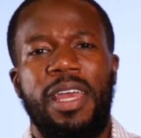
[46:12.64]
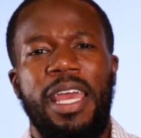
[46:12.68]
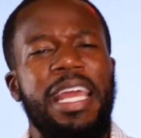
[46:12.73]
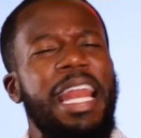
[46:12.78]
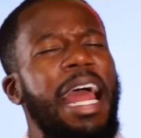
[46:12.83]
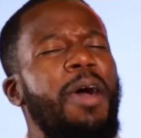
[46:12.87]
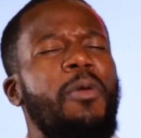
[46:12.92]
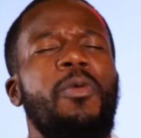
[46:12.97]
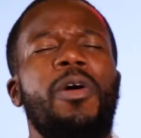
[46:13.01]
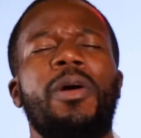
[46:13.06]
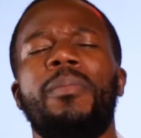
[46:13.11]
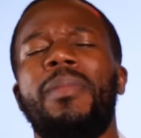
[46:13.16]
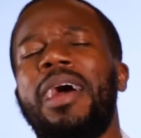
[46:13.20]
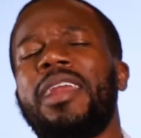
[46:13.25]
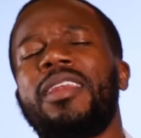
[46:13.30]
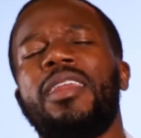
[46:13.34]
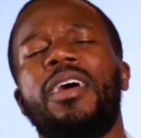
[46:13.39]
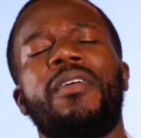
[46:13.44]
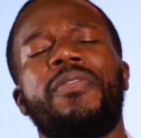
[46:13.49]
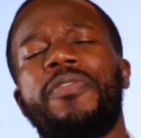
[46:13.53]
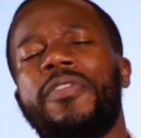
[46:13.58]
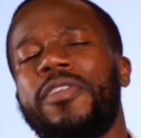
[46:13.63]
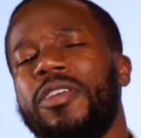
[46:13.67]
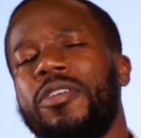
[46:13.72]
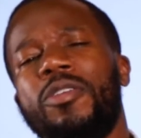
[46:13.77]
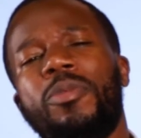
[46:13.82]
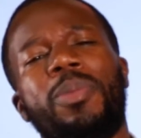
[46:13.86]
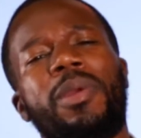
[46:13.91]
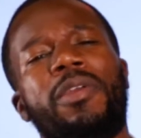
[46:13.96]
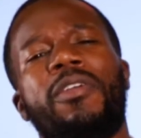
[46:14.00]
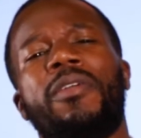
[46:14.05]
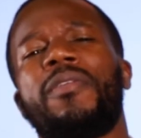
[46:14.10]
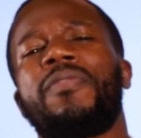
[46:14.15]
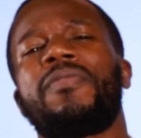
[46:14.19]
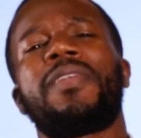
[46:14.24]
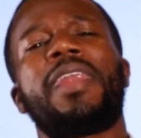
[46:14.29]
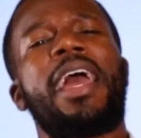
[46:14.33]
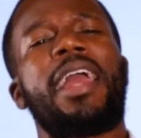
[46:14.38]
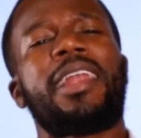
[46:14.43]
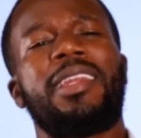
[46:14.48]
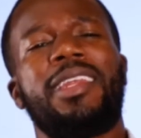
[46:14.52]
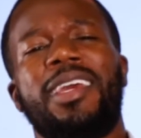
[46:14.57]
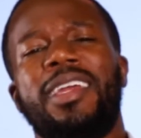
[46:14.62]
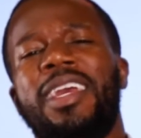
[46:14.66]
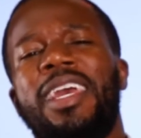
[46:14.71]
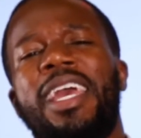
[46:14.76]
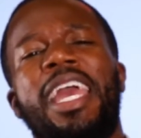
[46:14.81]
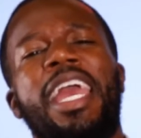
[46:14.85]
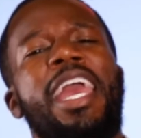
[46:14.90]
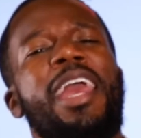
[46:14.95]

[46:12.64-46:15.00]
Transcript: And I want my love for you to be reflected